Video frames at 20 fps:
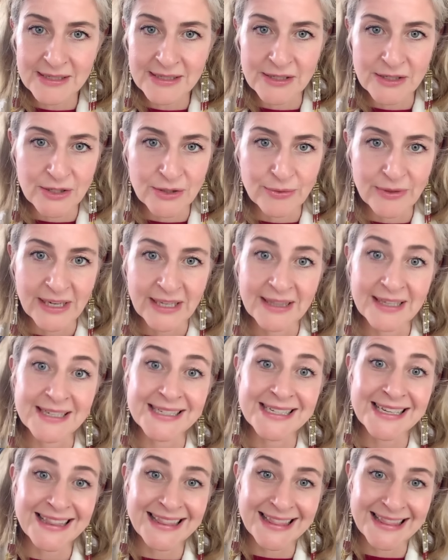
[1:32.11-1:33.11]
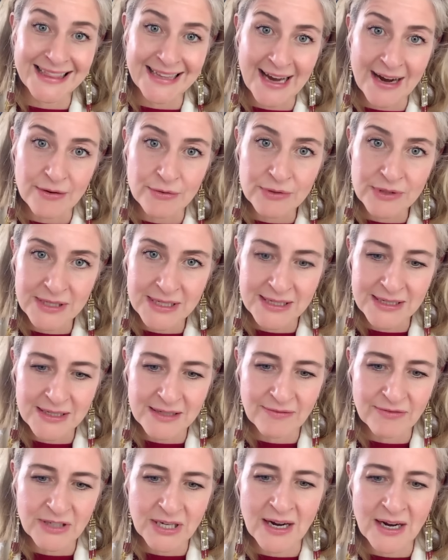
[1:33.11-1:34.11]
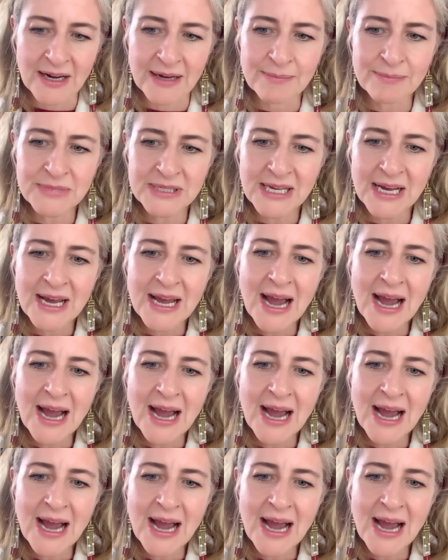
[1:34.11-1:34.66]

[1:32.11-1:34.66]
doing this thousands of times,